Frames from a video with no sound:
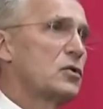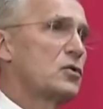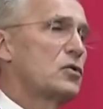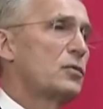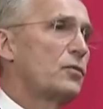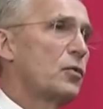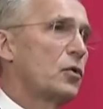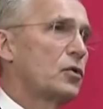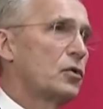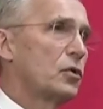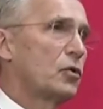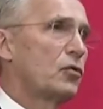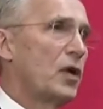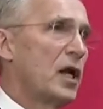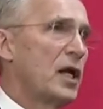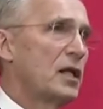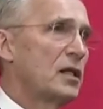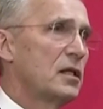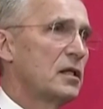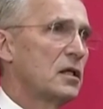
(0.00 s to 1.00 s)
to support
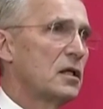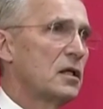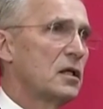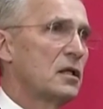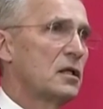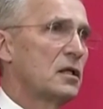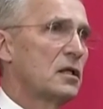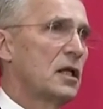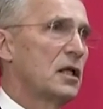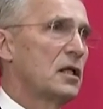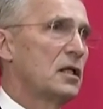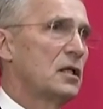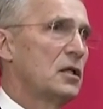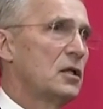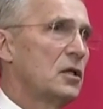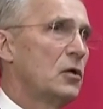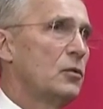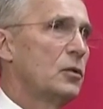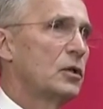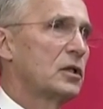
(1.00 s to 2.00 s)
Ukraine, and then
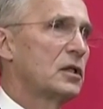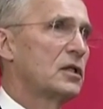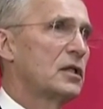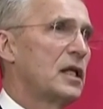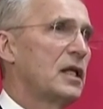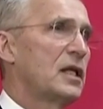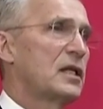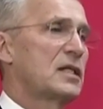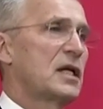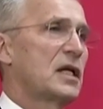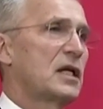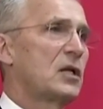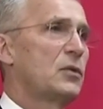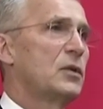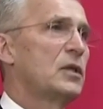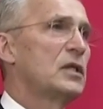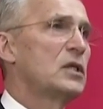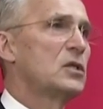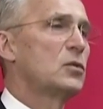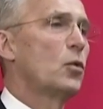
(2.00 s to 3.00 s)
no one can tell exactly
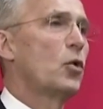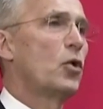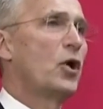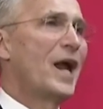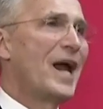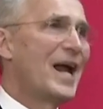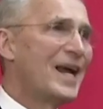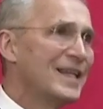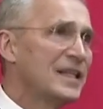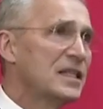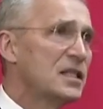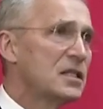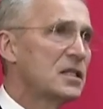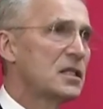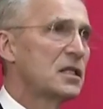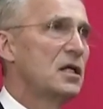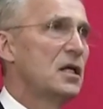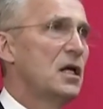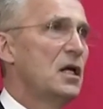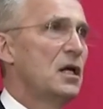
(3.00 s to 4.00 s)
when this war
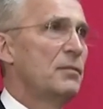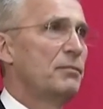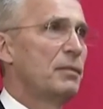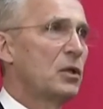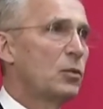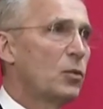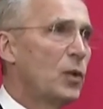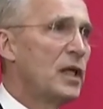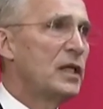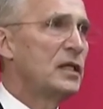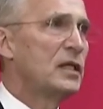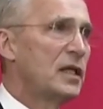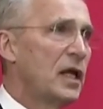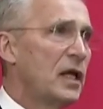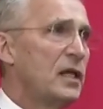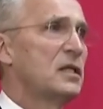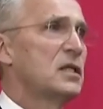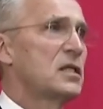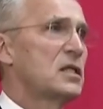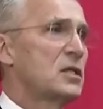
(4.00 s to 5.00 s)
ends. But when it
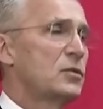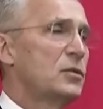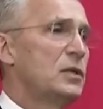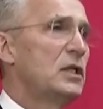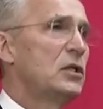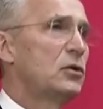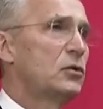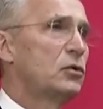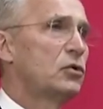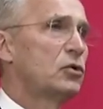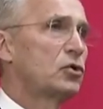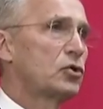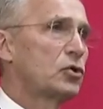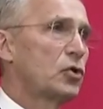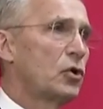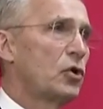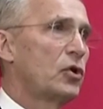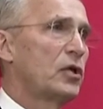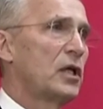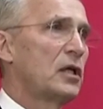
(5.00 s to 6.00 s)
ends, we need to
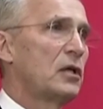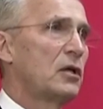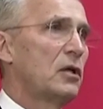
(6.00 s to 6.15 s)
ensure that